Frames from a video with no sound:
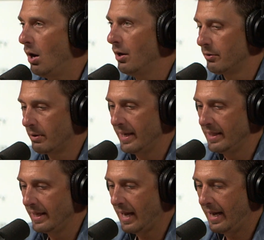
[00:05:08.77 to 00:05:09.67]
hard,
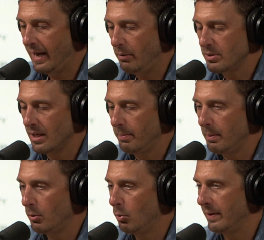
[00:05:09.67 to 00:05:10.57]
right? Like I always tell
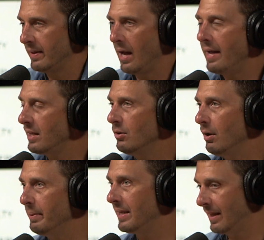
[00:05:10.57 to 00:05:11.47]
people who want,
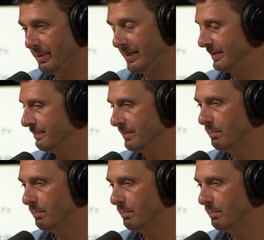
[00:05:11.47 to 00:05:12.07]
I mean,